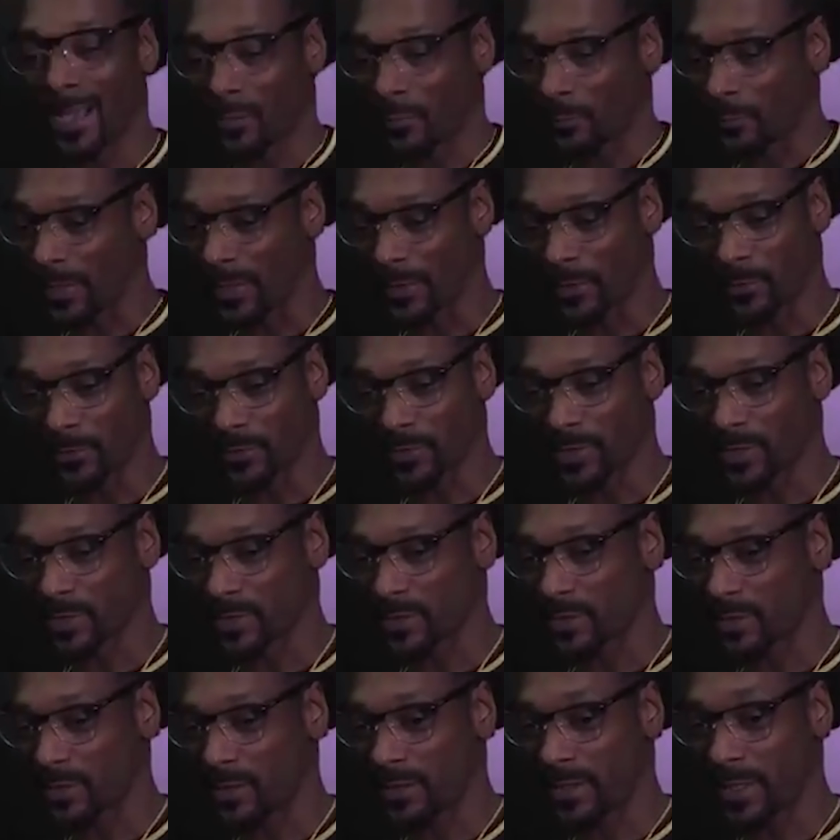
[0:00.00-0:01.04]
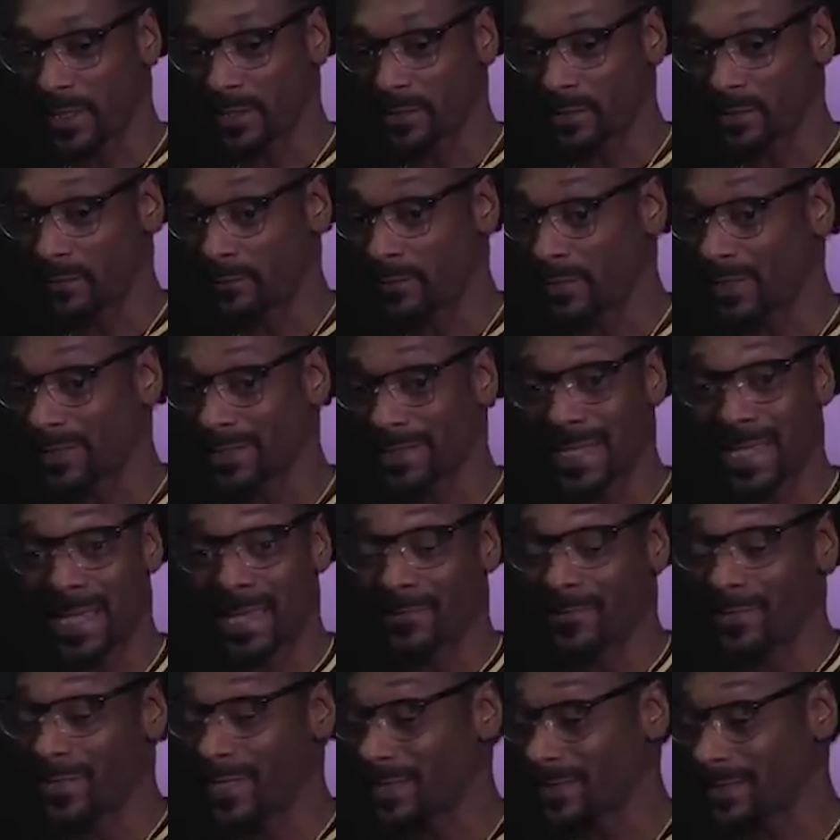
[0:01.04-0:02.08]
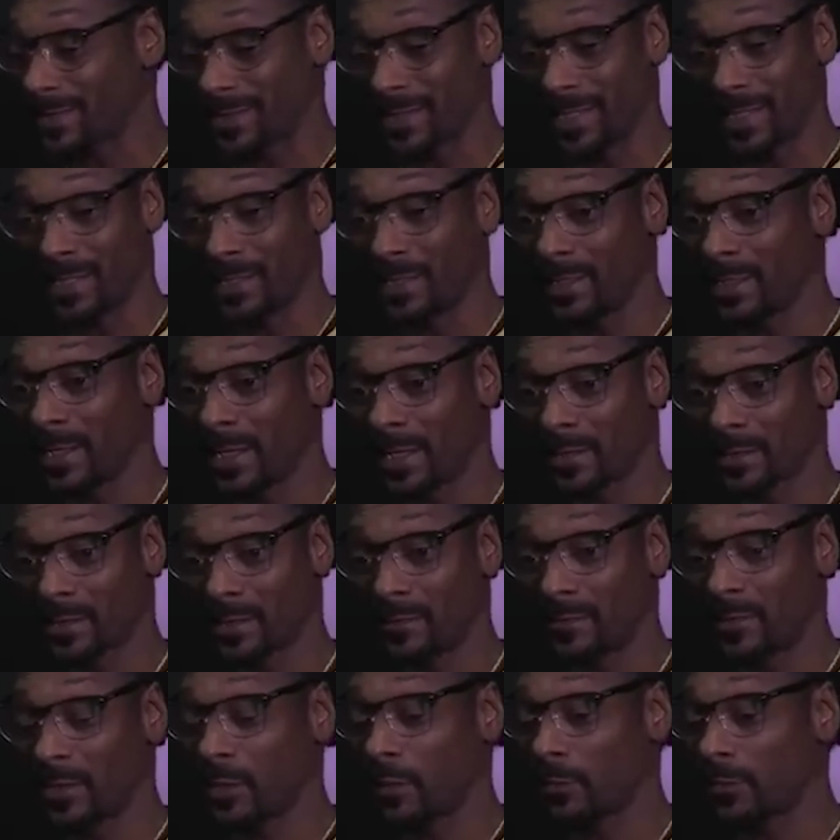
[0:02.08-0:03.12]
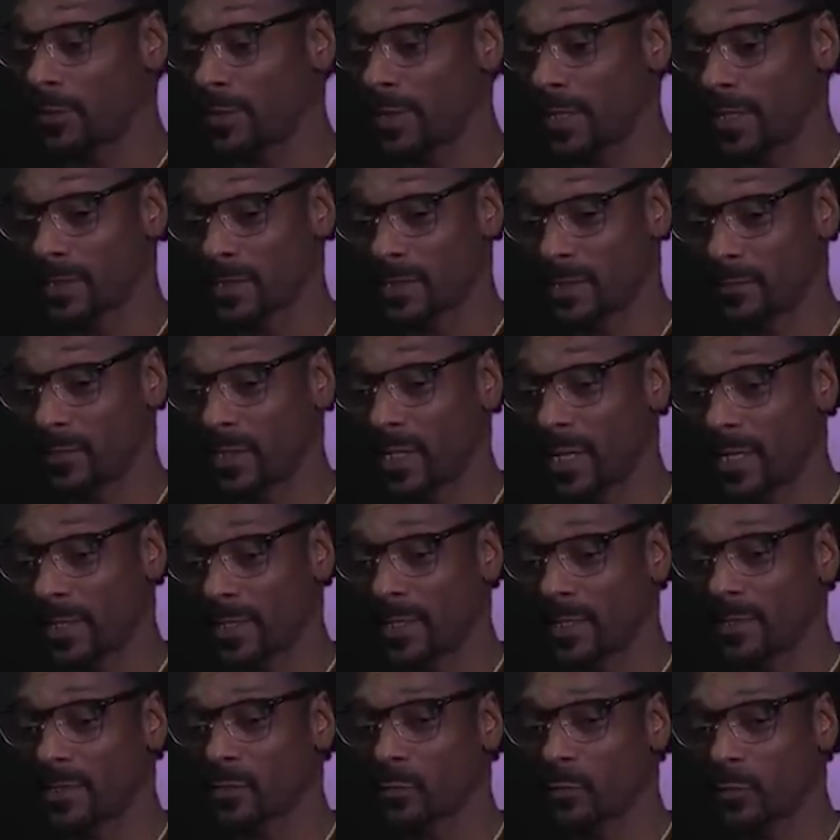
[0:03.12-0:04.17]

I don't pay no attention to the negativity because I have yet to get any negativity. The only negativity I get is